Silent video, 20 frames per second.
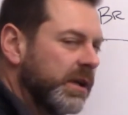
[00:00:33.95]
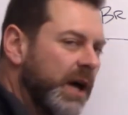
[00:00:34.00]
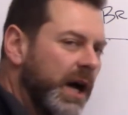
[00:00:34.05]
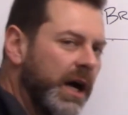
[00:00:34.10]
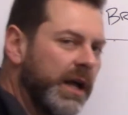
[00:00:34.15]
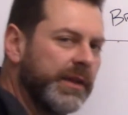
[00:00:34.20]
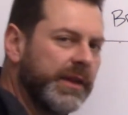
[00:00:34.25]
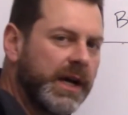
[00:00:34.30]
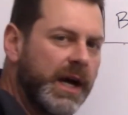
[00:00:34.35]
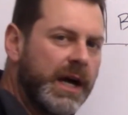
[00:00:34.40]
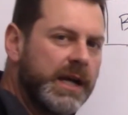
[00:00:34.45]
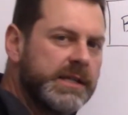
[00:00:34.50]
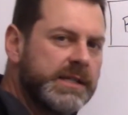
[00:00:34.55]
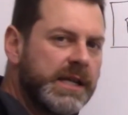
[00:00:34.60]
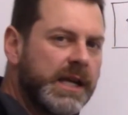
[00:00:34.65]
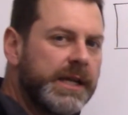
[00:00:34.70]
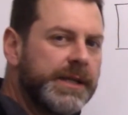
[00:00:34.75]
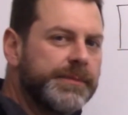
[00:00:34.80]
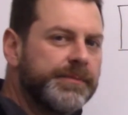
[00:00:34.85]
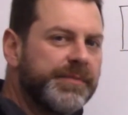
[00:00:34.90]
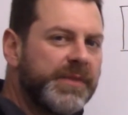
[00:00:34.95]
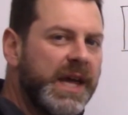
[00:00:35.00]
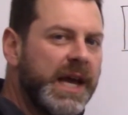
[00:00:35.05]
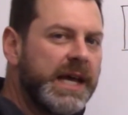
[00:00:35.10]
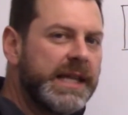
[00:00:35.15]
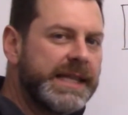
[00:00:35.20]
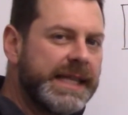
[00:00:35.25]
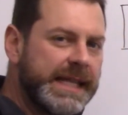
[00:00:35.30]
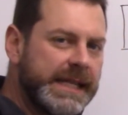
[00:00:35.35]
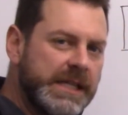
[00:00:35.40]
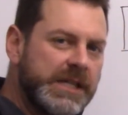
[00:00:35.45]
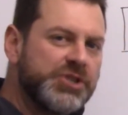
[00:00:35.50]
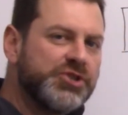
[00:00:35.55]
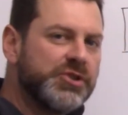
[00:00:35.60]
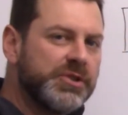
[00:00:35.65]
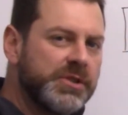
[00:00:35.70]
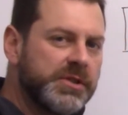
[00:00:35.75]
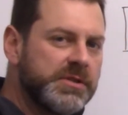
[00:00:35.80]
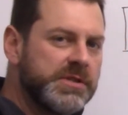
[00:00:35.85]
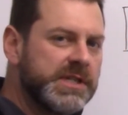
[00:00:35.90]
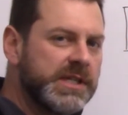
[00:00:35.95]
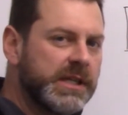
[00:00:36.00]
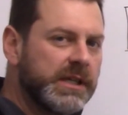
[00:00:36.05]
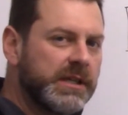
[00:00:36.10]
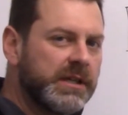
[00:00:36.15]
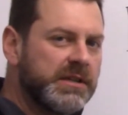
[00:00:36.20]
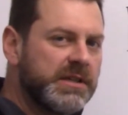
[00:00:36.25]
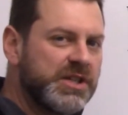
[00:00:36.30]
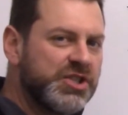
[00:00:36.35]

on the content and then introducing